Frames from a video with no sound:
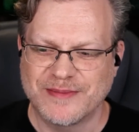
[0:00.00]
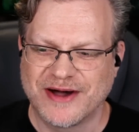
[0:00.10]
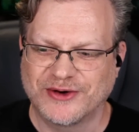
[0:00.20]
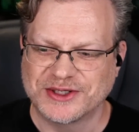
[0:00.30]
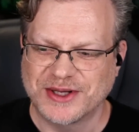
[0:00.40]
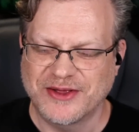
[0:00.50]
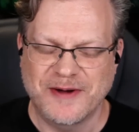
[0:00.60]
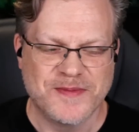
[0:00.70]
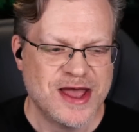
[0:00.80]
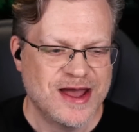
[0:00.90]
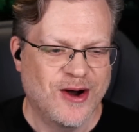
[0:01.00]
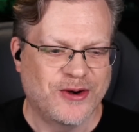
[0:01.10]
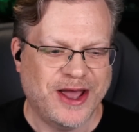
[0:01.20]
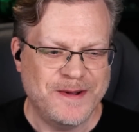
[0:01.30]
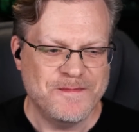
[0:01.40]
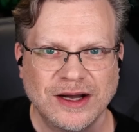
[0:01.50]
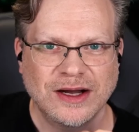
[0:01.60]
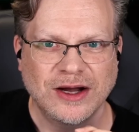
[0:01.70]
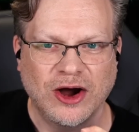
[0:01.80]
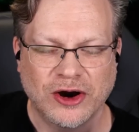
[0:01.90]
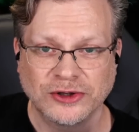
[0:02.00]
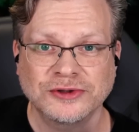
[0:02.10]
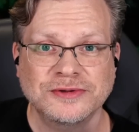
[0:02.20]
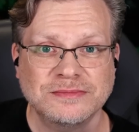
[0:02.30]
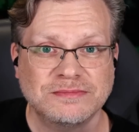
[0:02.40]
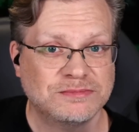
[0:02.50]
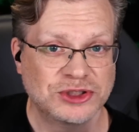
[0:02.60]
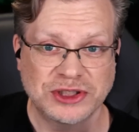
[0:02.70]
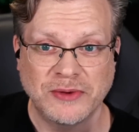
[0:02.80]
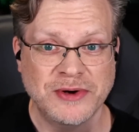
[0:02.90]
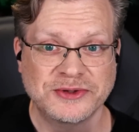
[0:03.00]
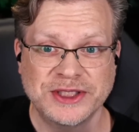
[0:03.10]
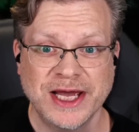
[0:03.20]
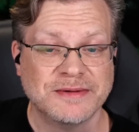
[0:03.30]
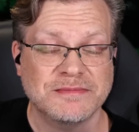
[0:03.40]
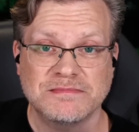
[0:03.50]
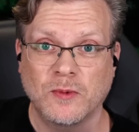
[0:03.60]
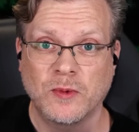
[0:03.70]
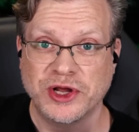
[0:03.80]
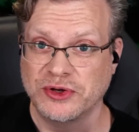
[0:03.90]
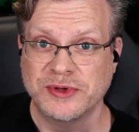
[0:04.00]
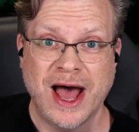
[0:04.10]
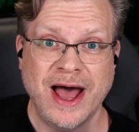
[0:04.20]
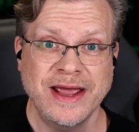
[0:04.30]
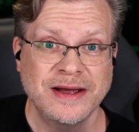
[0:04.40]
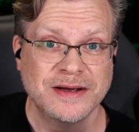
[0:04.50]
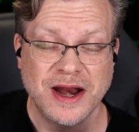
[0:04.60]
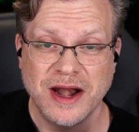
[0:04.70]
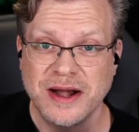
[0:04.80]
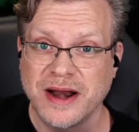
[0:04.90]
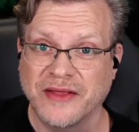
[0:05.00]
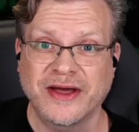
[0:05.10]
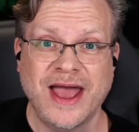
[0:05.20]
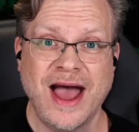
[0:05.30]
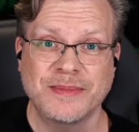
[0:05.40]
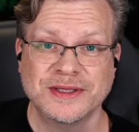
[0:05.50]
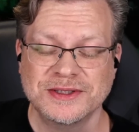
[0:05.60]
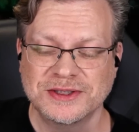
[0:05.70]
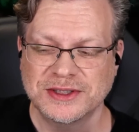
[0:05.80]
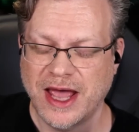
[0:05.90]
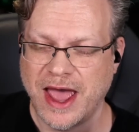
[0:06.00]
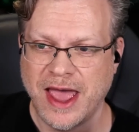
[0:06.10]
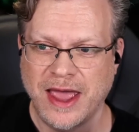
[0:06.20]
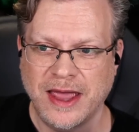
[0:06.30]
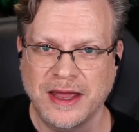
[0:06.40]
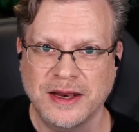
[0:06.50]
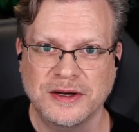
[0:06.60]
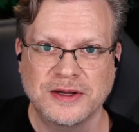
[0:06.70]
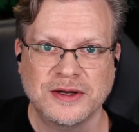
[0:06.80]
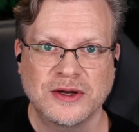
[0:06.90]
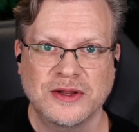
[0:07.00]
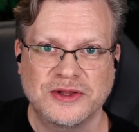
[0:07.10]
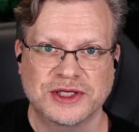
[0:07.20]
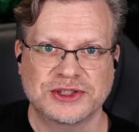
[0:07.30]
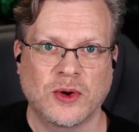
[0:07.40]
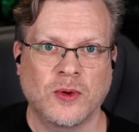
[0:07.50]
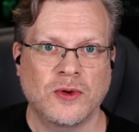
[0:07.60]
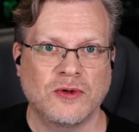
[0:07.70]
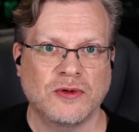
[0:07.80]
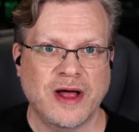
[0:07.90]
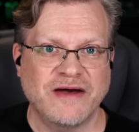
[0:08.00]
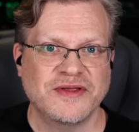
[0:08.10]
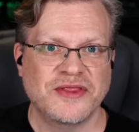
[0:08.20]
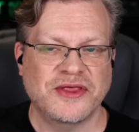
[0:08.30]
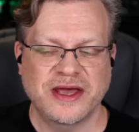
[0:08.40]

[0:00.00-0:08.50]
on my voice than I thought. Okay, Arnold just out and out said, when you die, nothing happens, and this whole heaven